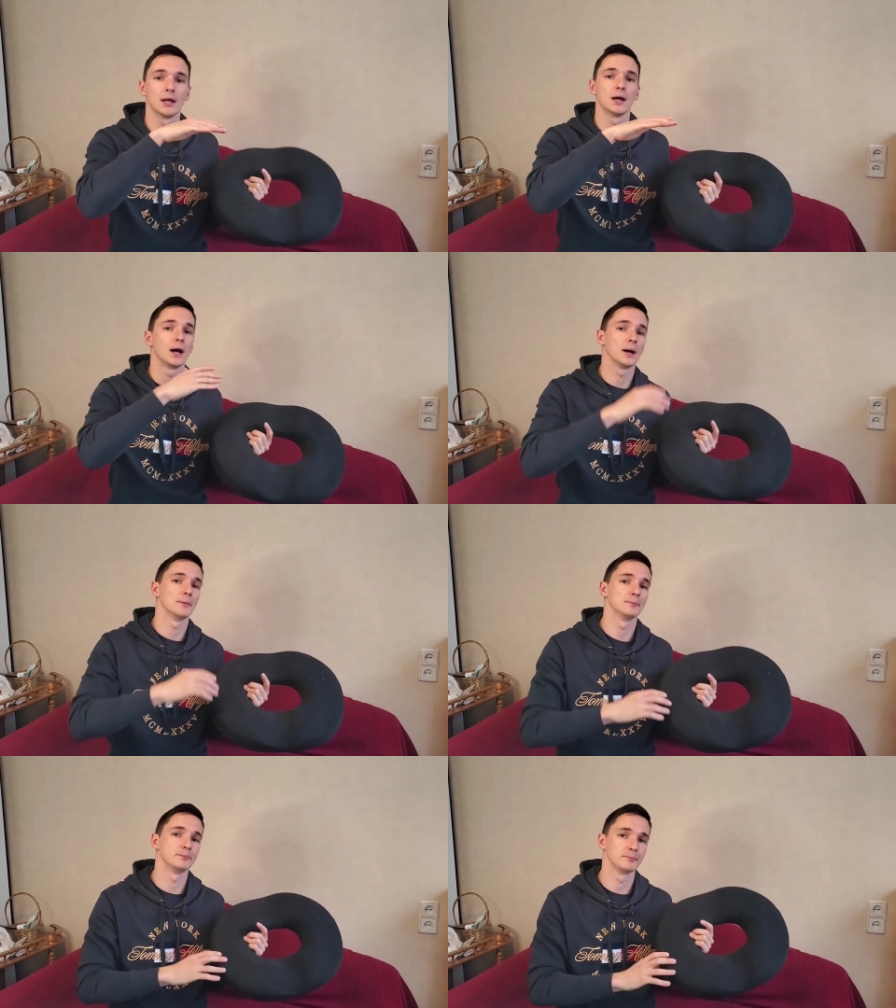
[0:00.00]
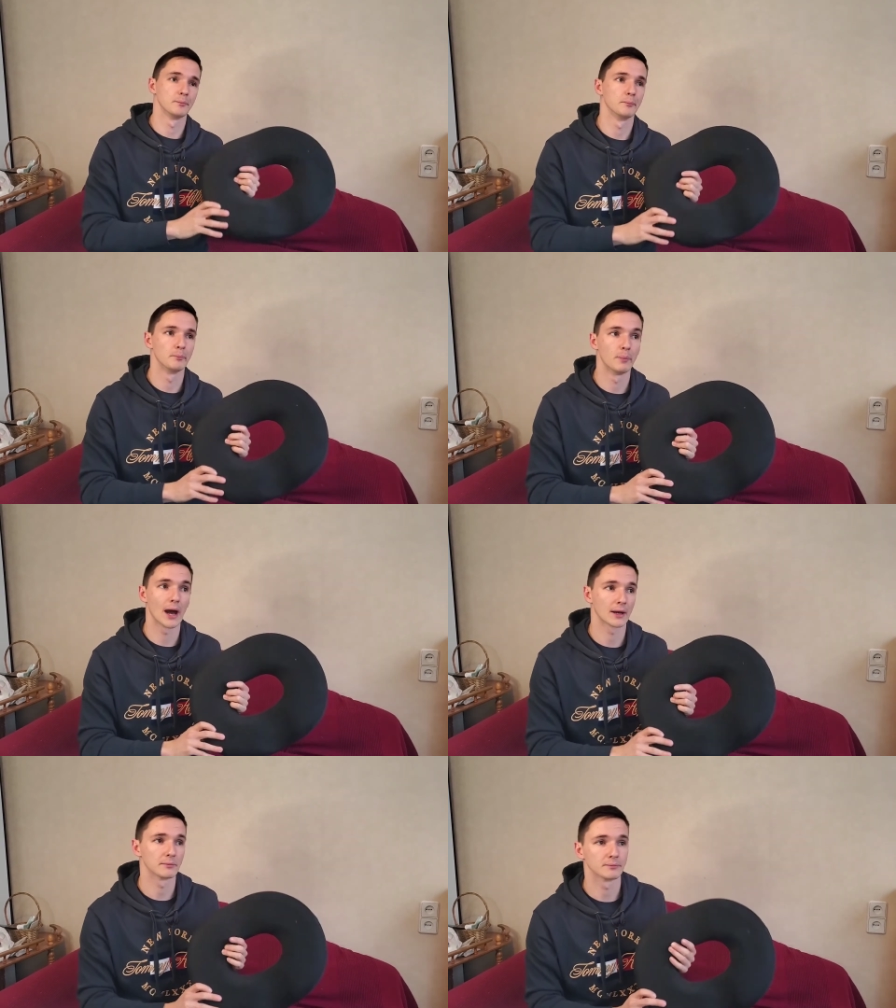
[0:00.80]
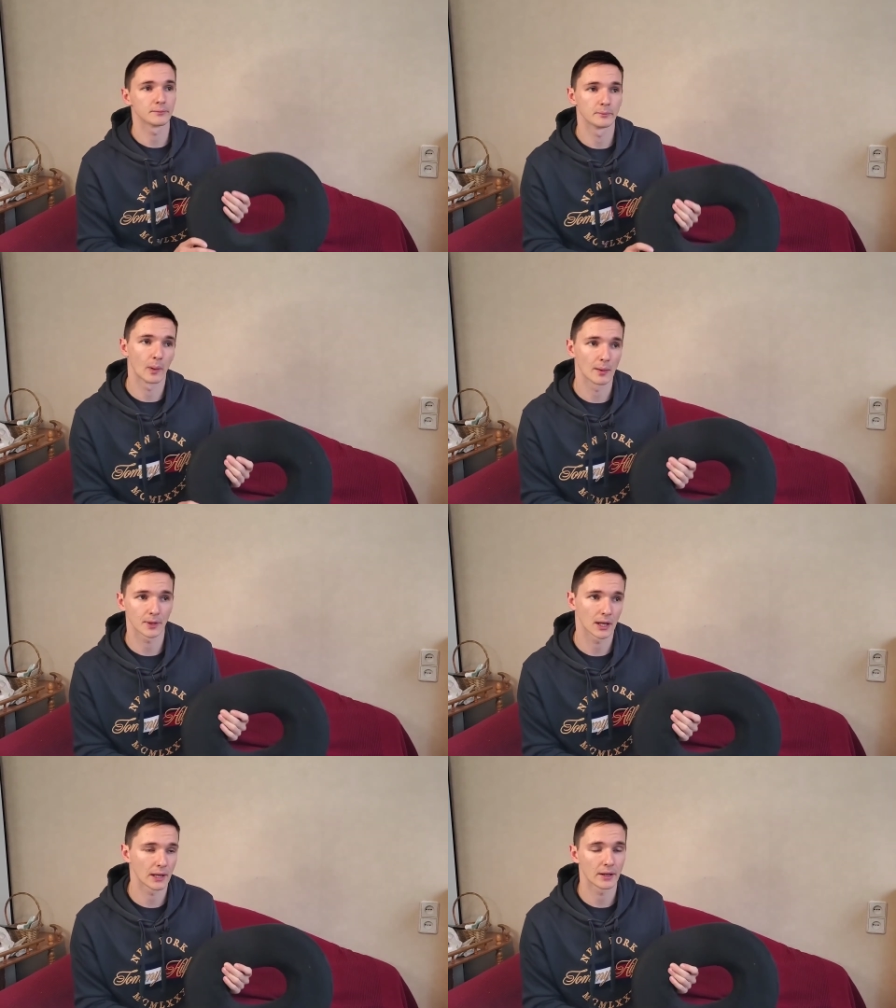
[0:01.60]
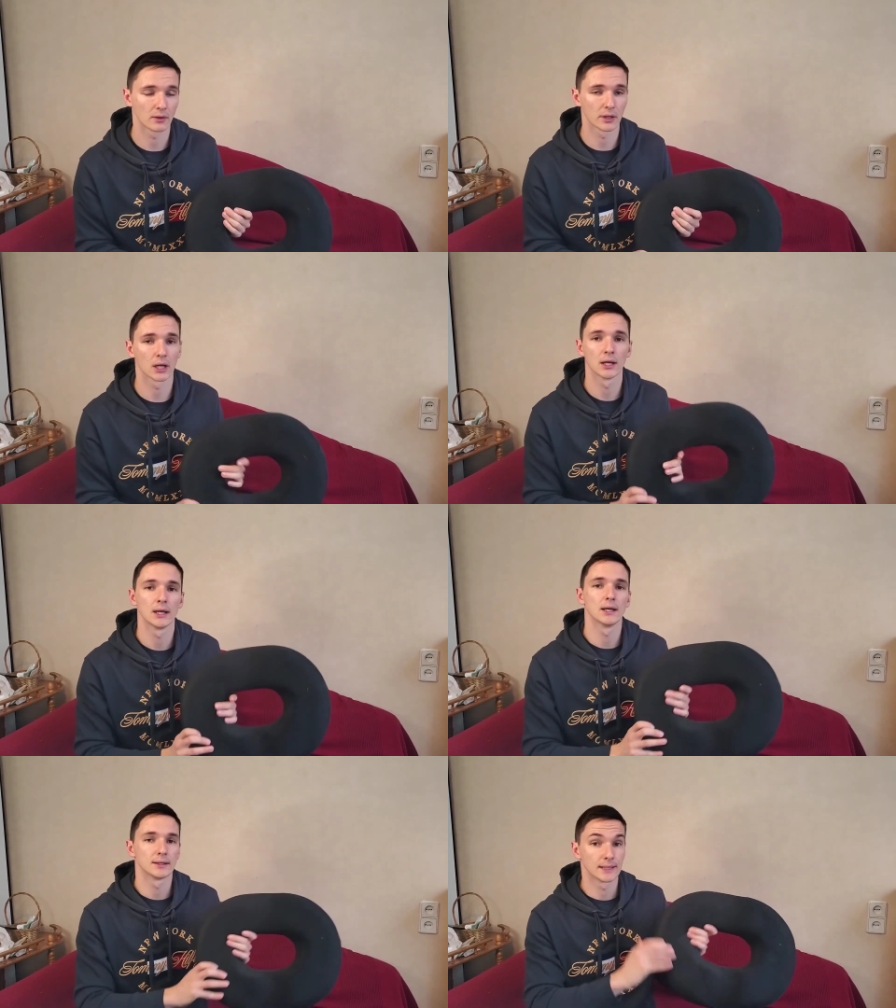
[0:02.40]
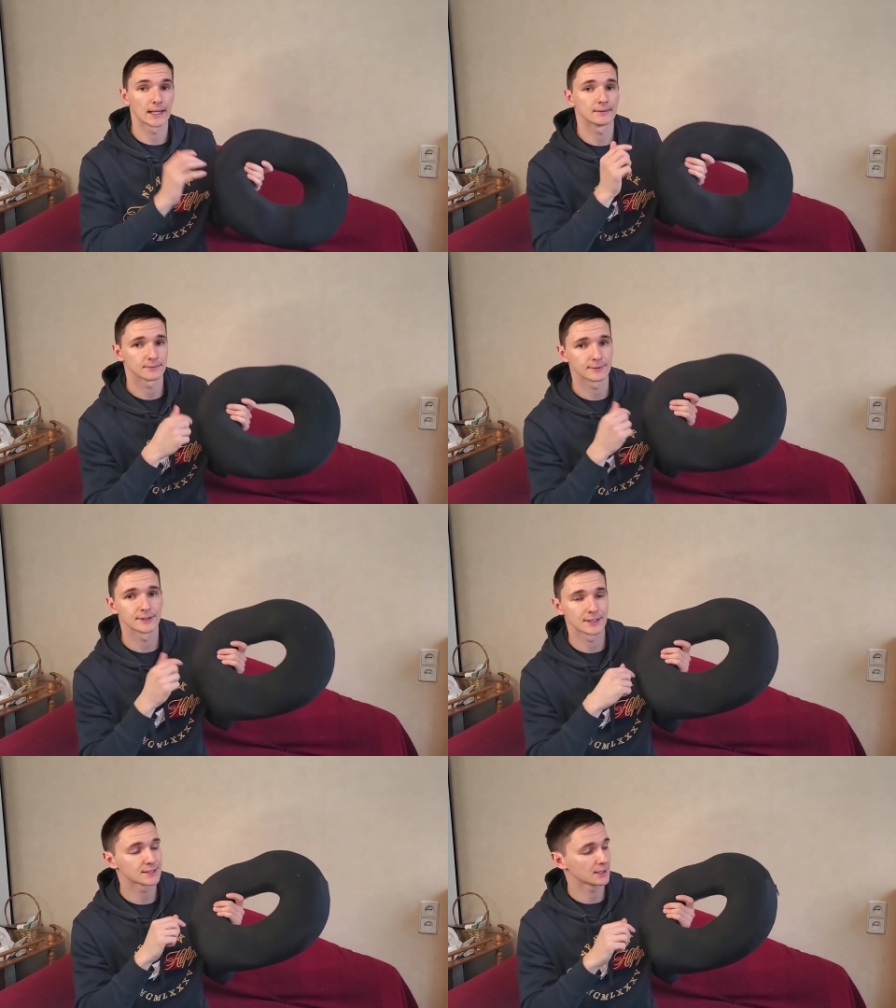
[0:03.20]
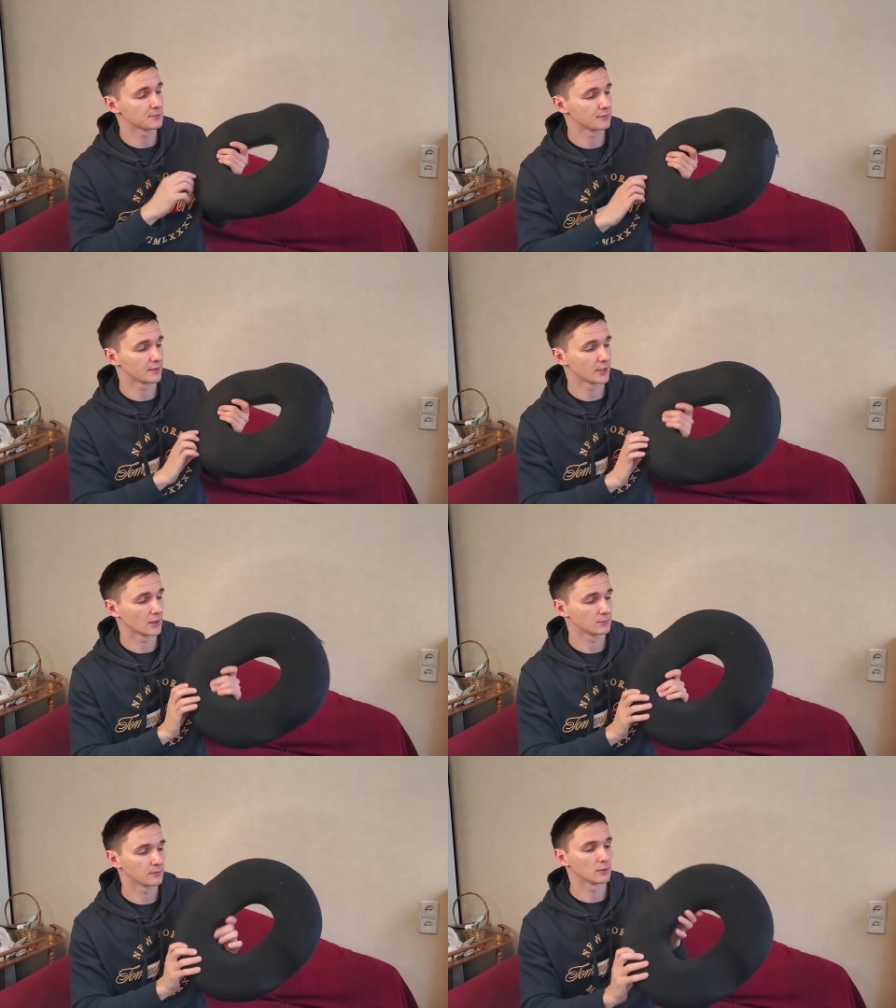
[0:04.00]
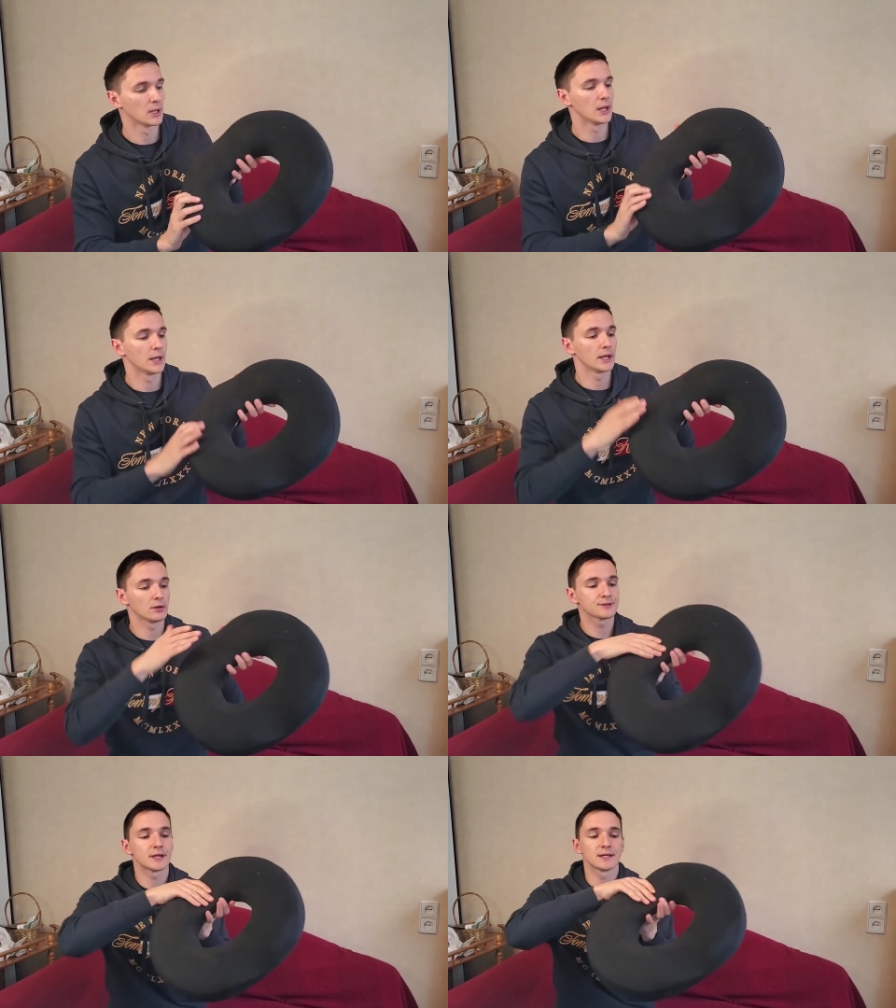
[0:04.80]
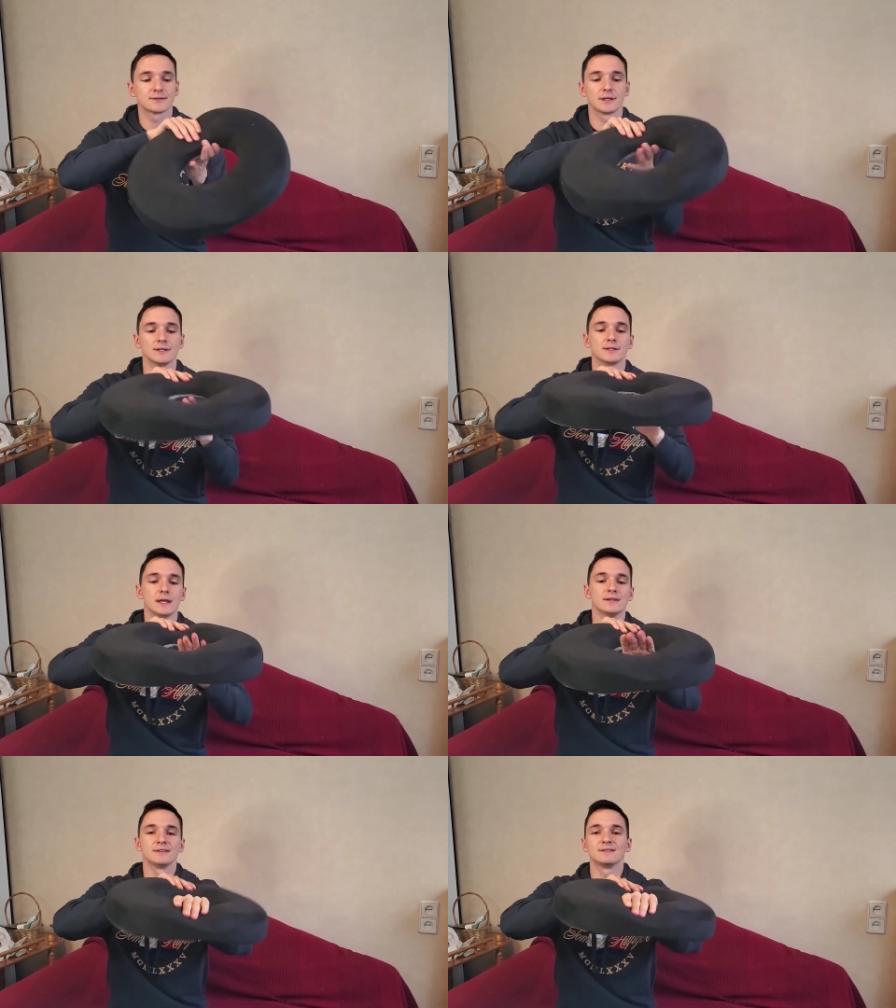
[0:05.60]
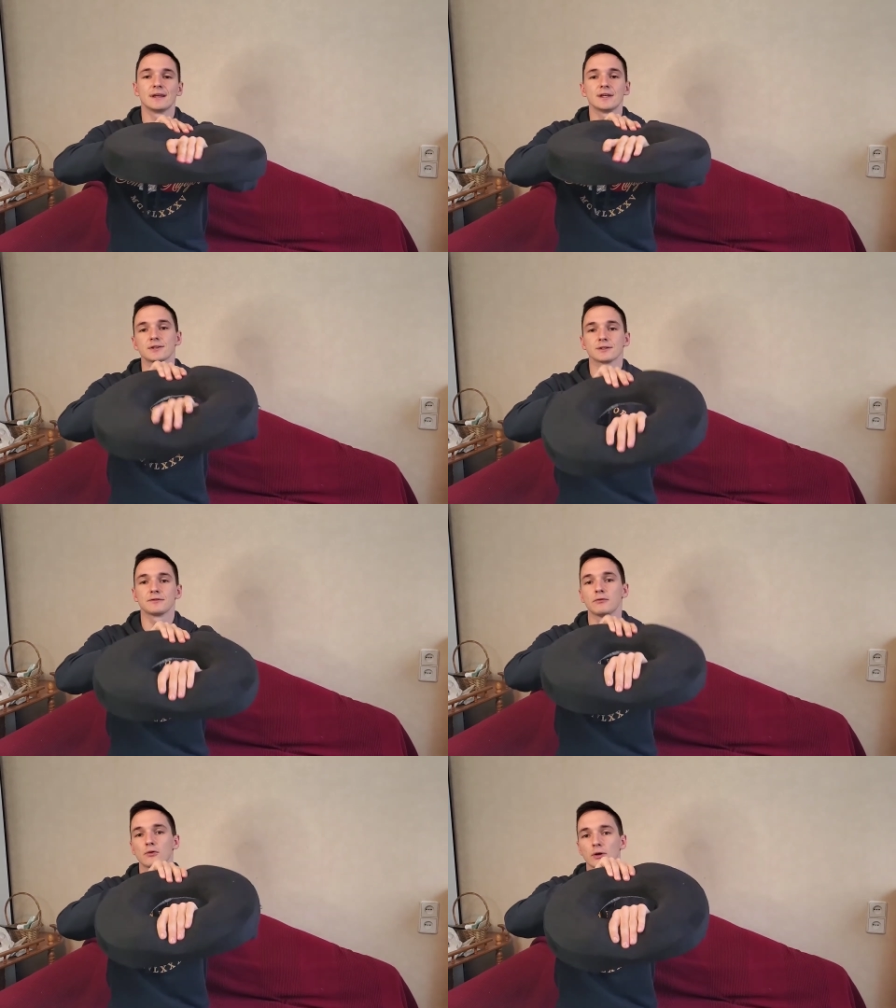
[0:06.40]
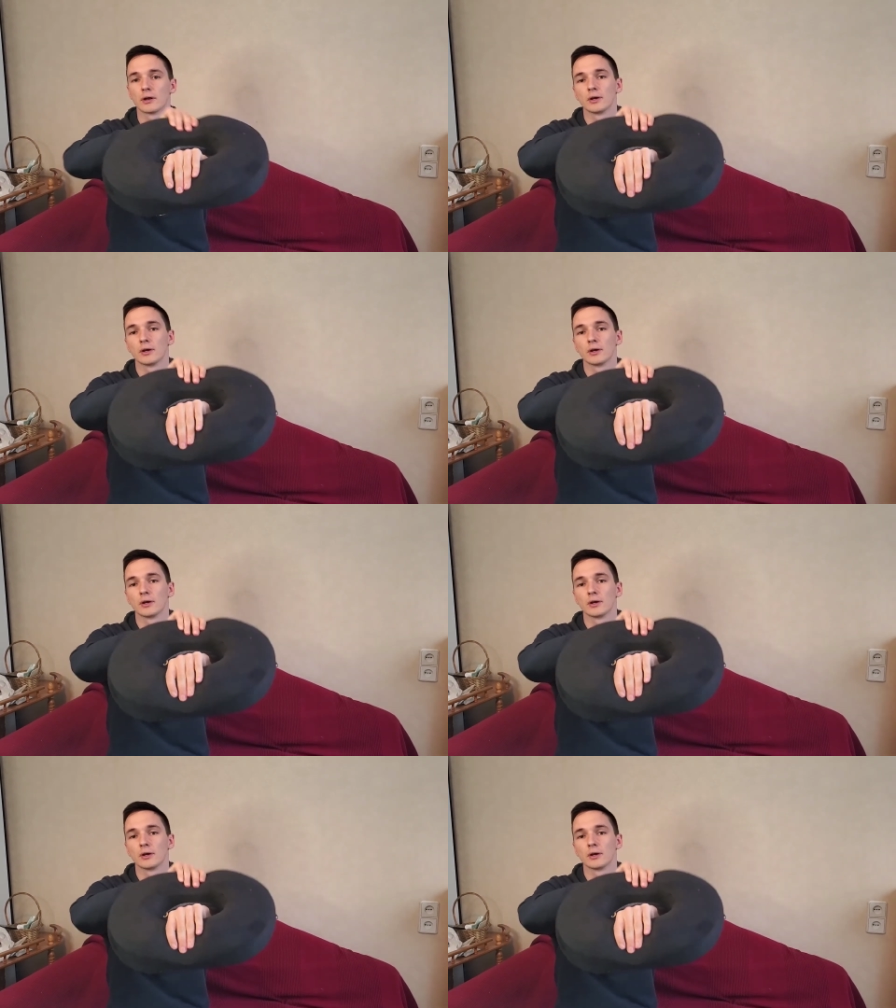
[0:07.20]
uh, bottom bump kind of area, then this can be very helpful. It also has these indentations for